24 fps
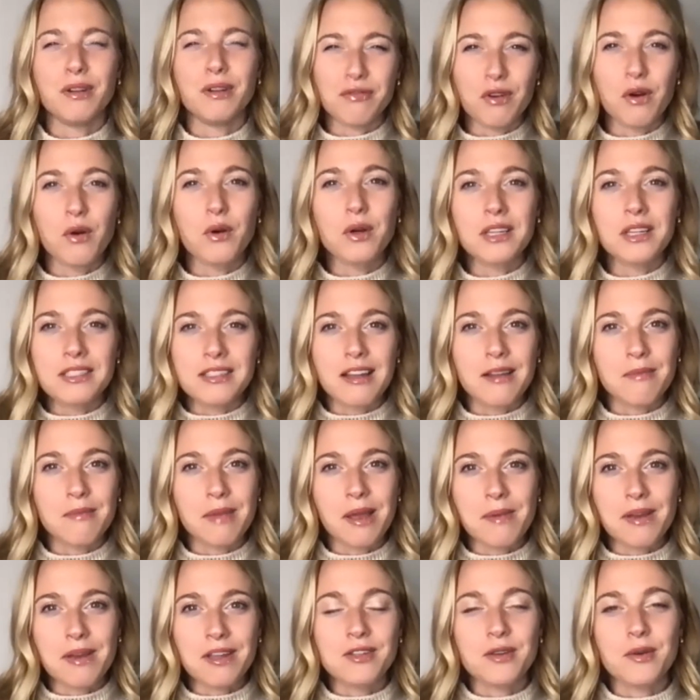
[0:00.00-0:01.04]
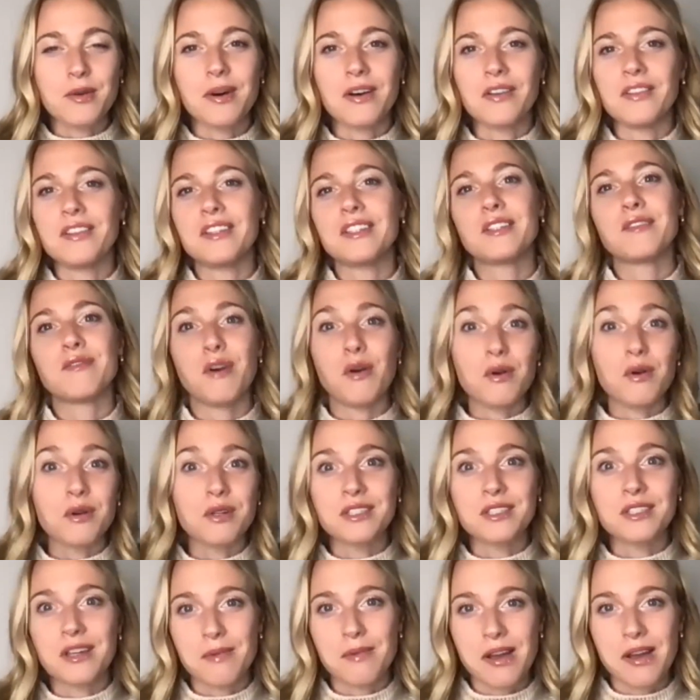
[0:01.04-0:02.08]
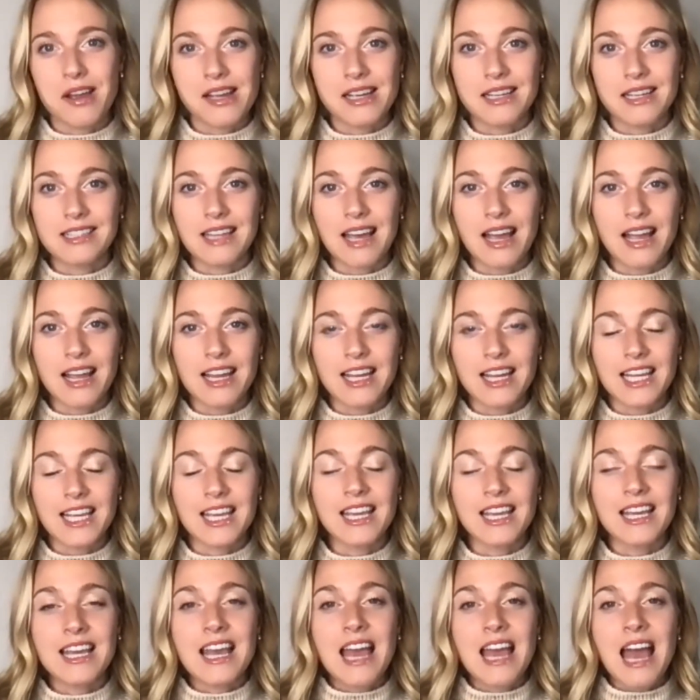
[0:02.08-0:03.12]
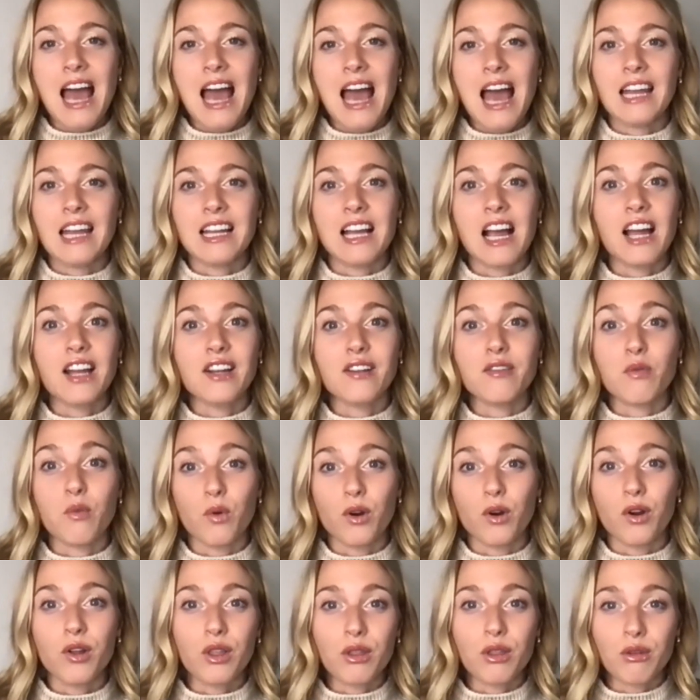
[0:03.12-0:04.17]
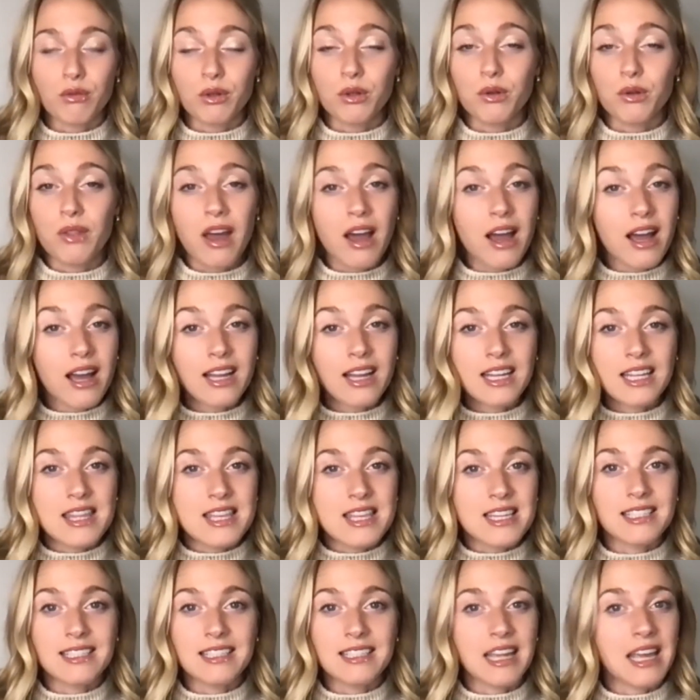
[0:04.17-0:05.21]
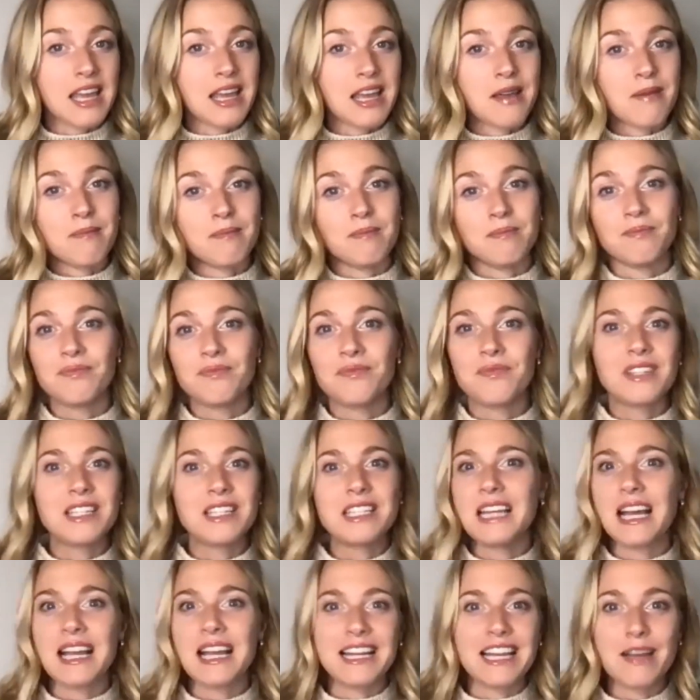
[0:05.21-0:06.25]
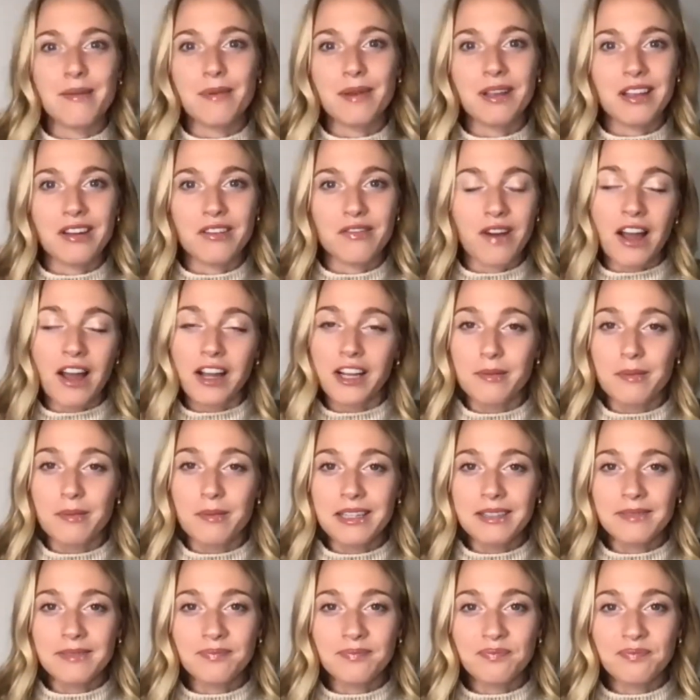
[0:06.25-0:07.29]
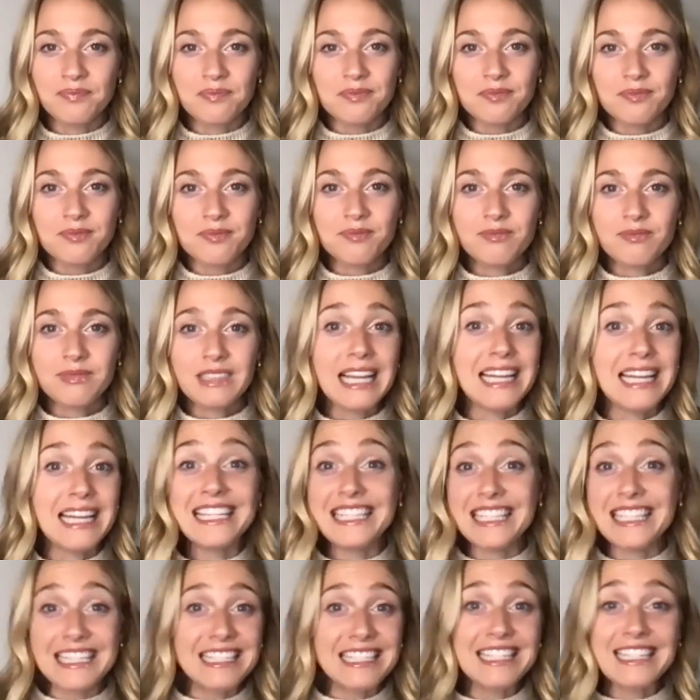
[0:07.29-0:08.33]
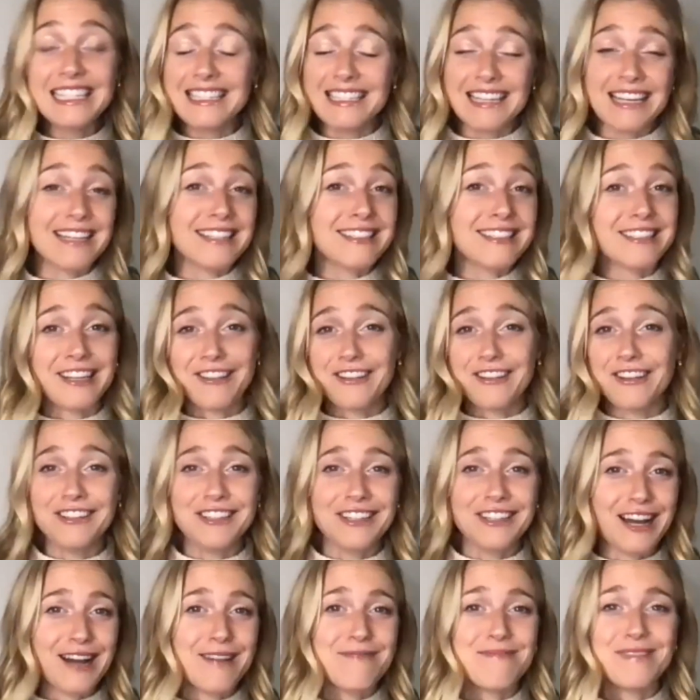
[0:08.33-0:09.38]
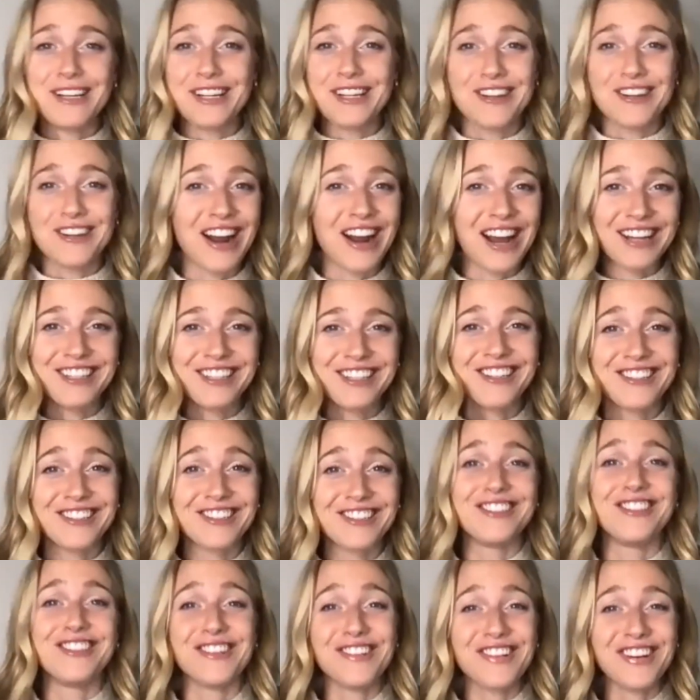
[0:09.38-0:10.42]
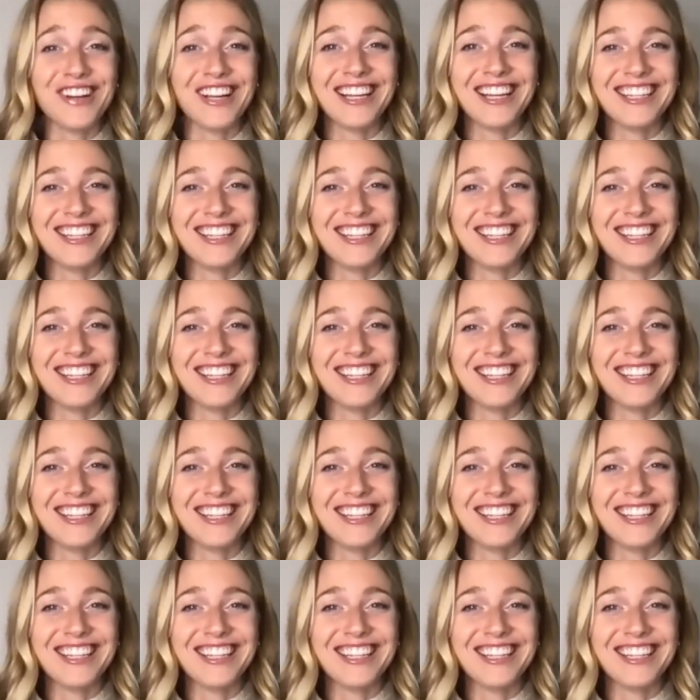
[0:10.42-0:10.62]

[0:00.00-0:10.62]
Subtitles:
focus on my mental wellness, focus on my anxiety, and kind of work through that in the same dynamic environment. And it didn't exist. I looked it up. I tried to just join